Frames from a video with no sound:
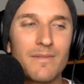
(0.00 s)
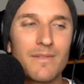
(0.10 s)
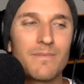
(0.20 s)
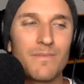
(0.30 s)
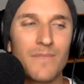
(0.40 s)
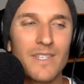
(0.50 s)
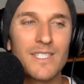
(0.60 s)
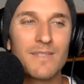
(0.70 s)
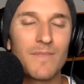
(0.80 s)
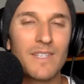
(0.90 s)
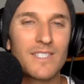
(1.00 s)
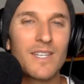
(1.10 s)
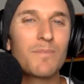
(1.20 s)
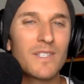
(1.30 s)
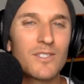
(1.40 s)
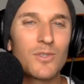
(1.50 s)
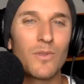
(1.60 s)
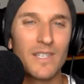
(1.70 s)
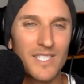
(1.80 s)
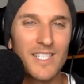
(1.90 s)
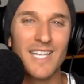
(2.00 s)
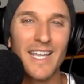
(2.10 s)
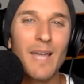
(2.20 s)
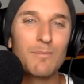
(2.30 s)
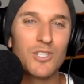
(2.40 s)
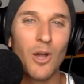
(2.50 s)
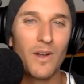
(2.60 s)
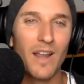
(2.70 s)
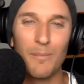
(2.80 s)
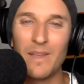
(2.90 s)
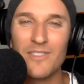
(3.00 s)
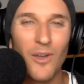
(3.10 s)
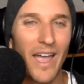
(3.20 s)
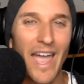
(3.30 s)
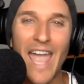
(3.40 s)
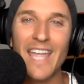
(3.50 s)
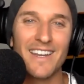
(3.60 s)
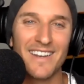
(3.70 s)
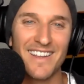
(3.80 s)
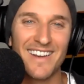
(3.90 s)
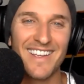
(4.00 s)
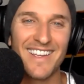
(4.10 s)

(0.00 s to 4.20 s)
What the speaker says: there's something to this, because I kept showing up, even though I hated it.